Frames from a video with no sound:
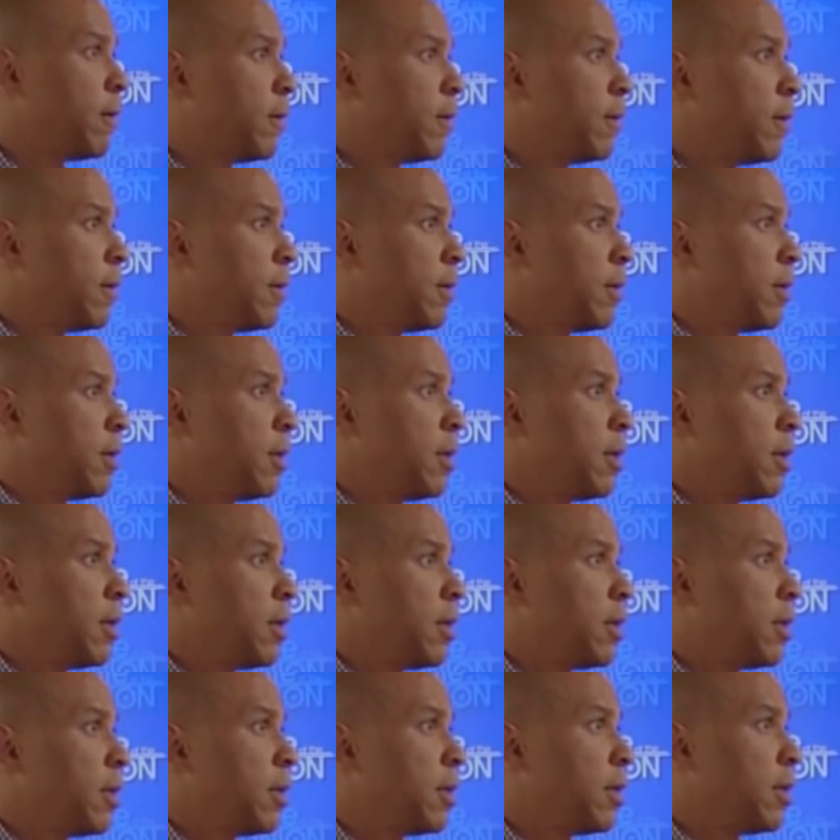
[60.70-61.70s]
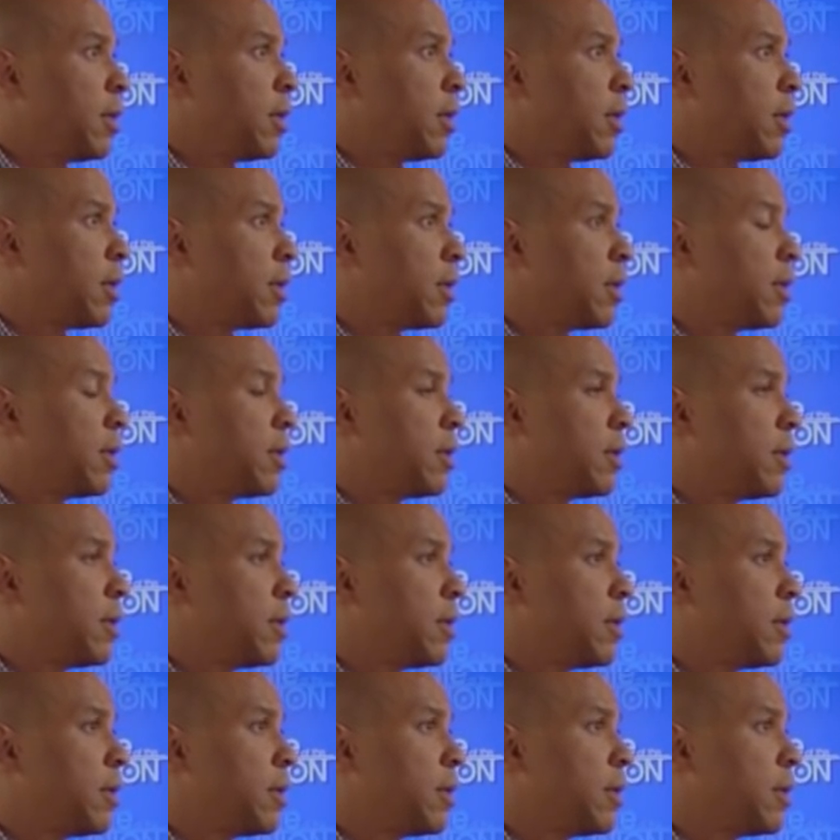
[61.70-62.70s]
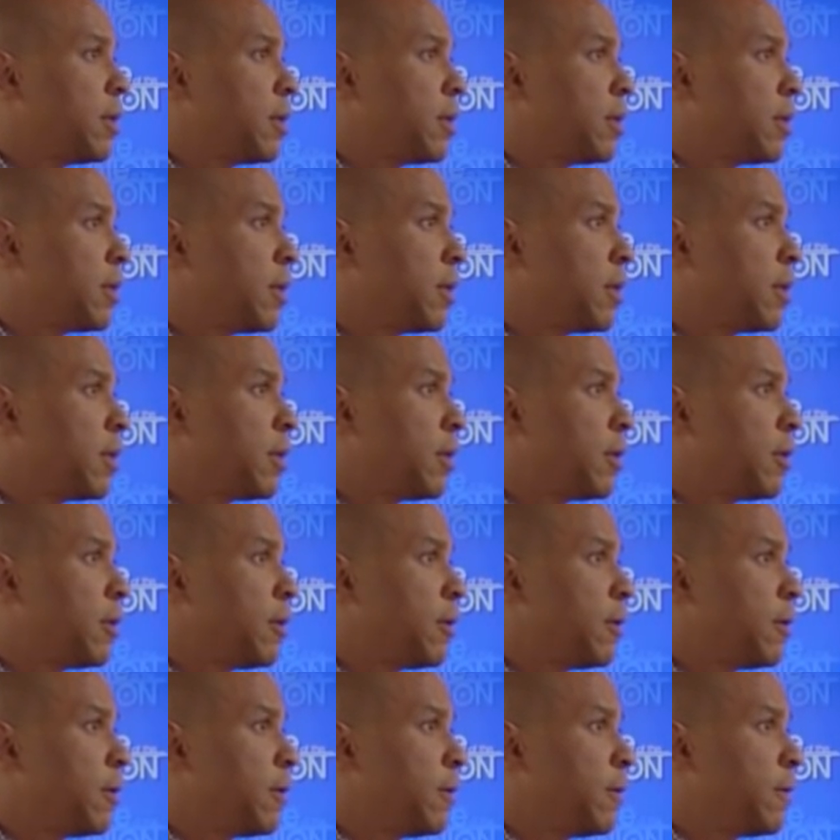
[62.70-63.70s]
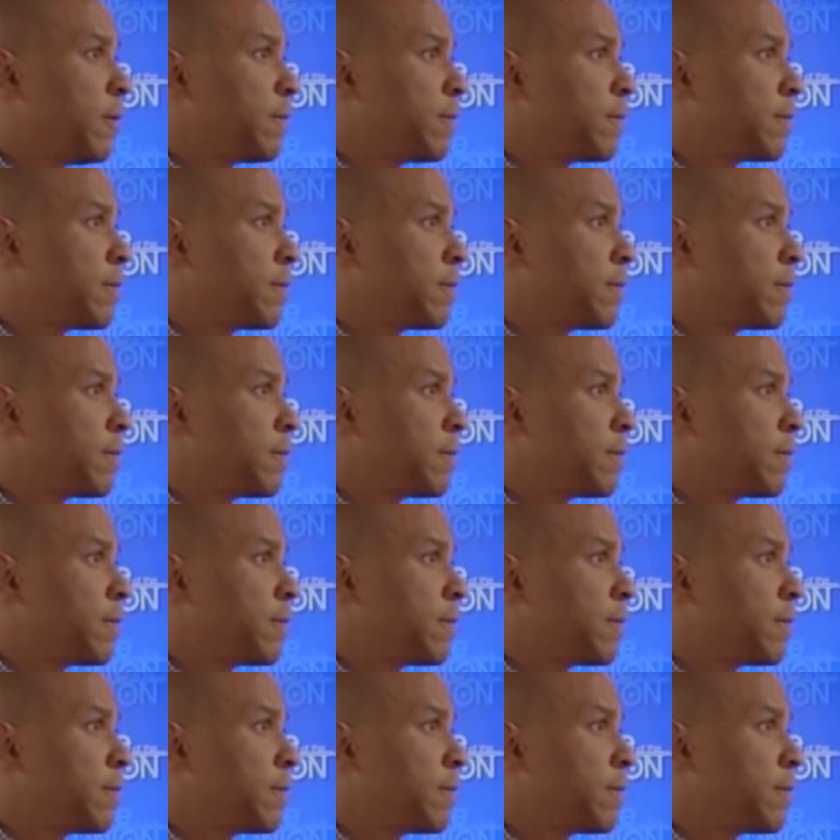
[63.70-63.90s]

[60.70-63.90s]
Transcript: (not speaking)